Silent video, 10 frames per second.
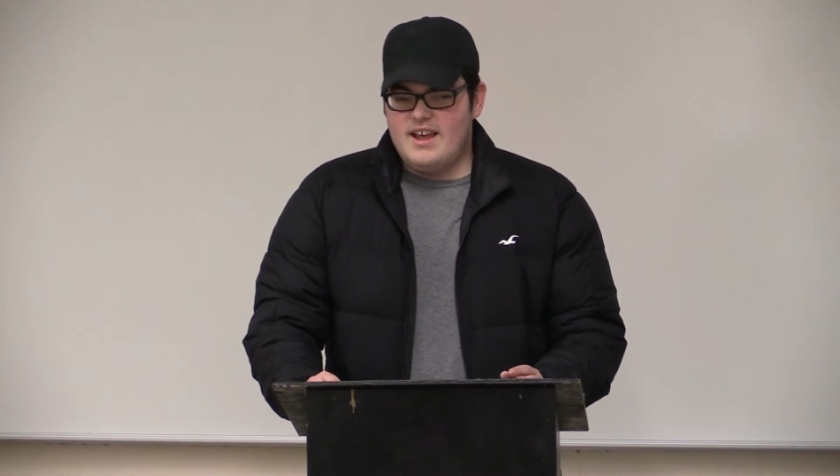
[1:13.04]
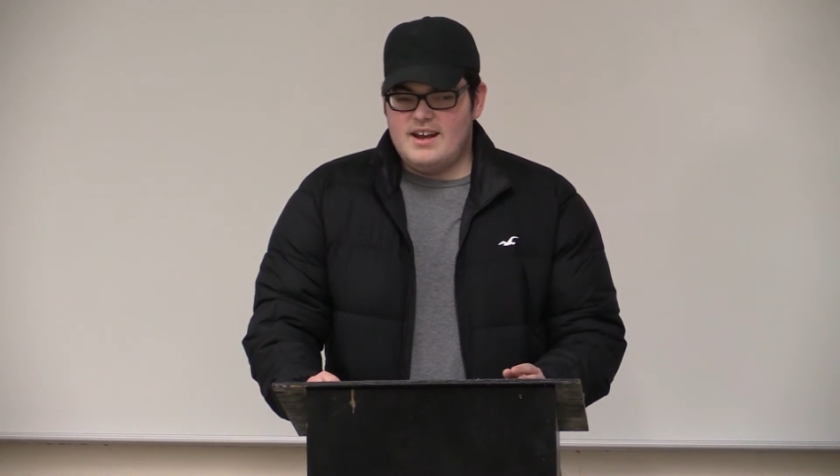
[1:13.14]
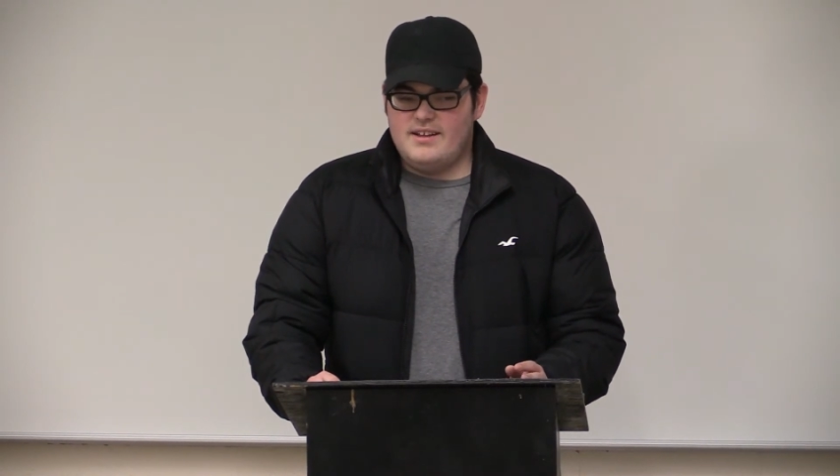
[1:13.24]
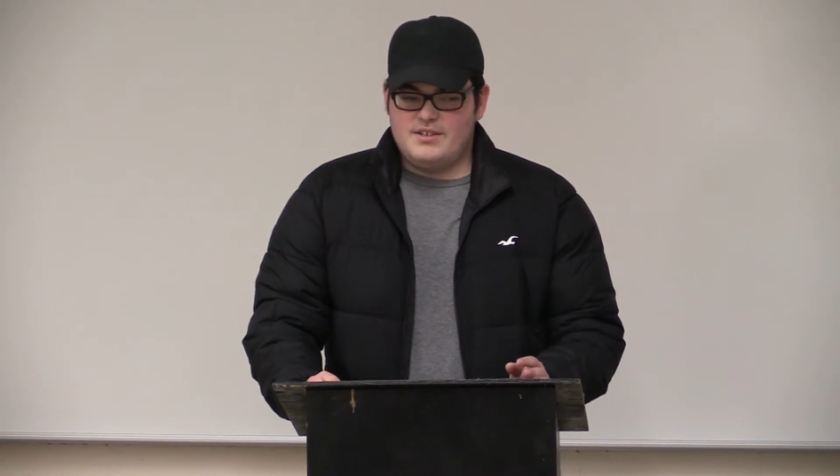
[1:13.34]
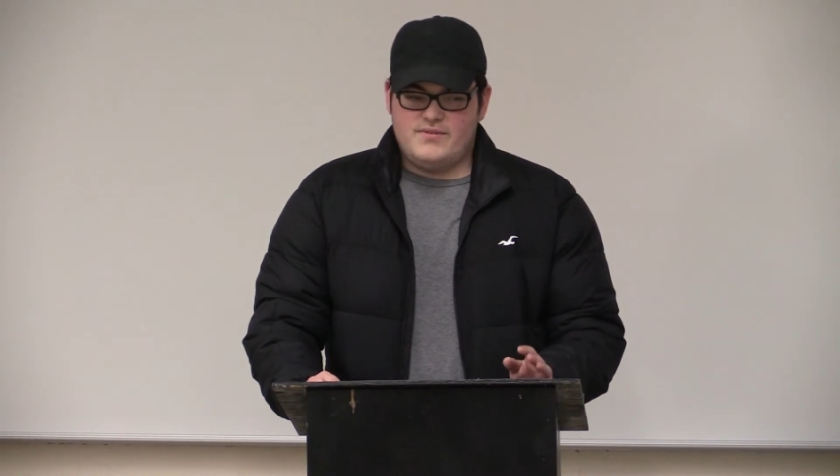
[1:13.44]

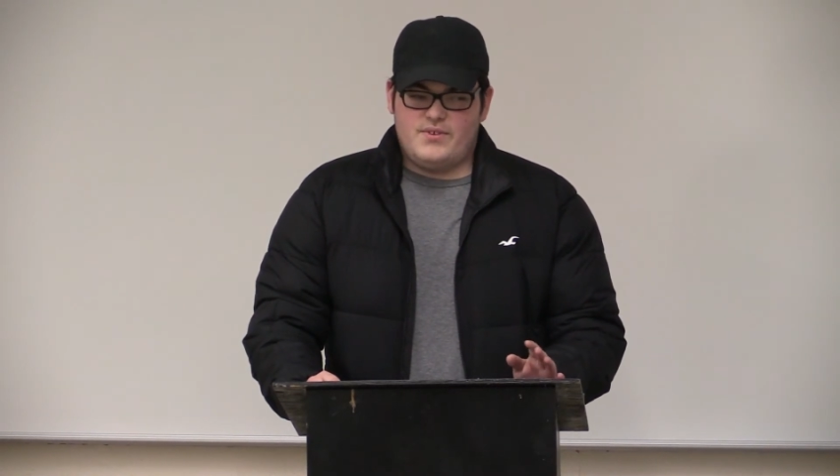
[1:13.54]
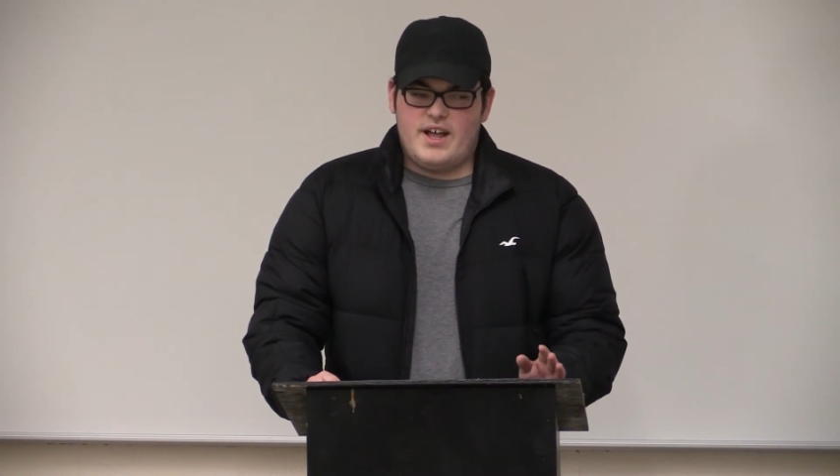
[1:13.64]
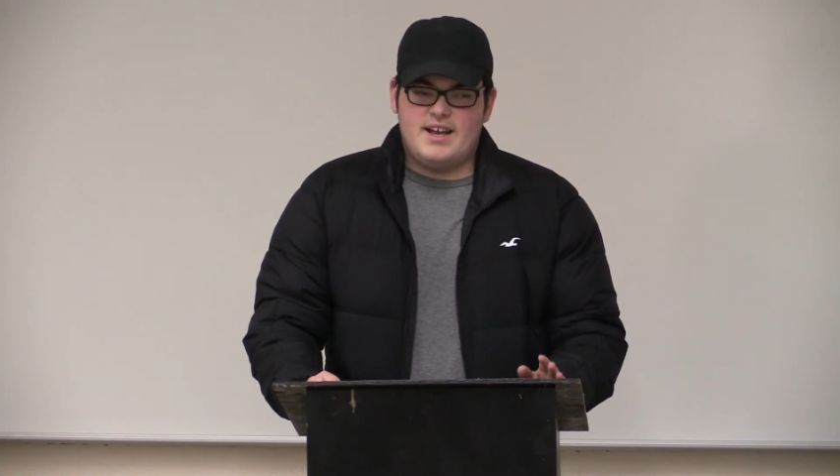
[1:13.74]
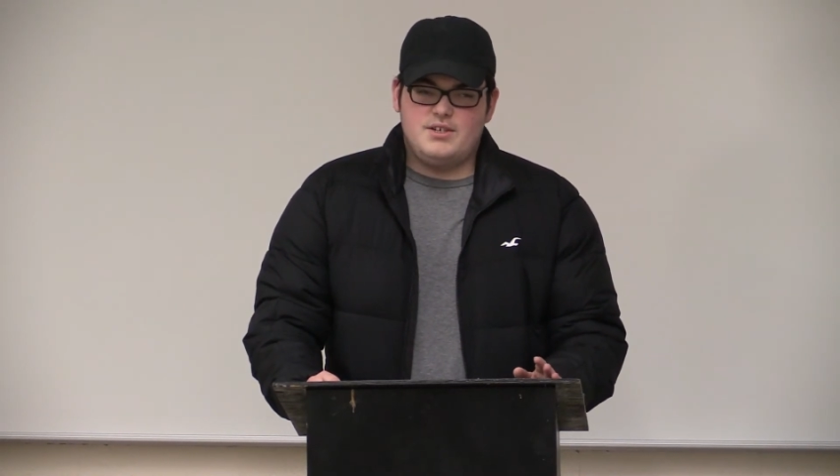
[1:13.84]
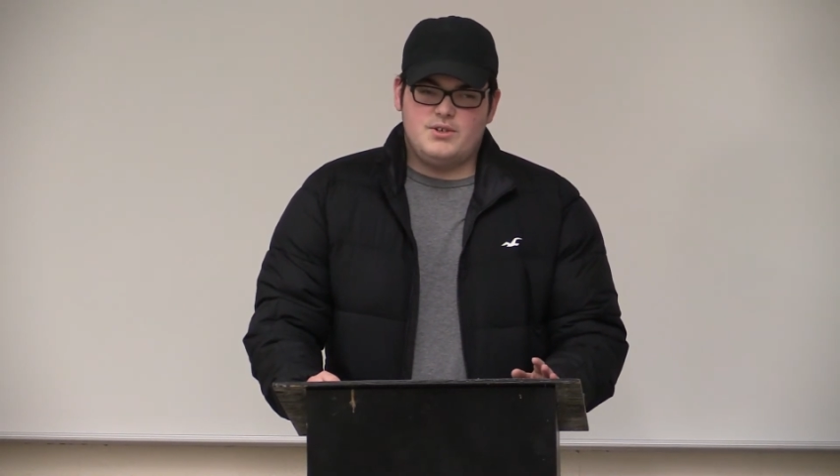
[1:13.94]
and it just
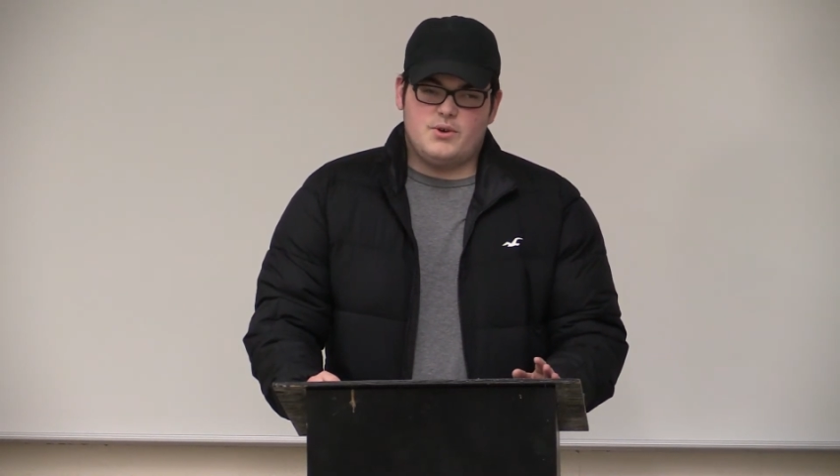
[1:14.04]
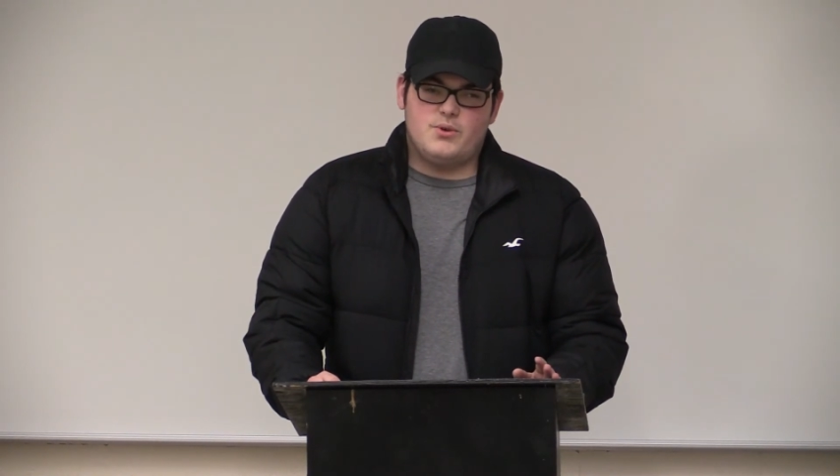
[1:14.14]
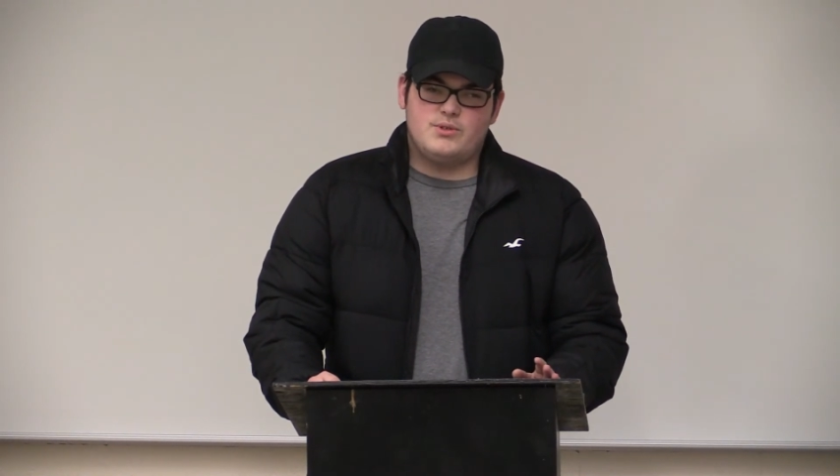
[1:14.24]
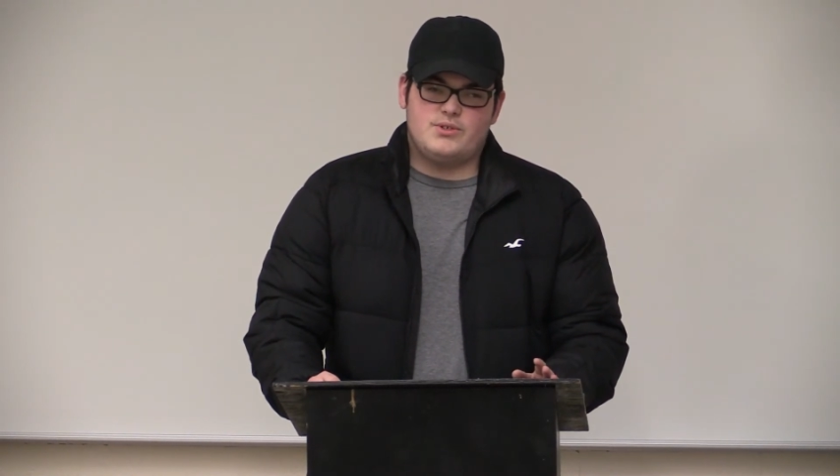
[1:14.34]
flashes your whole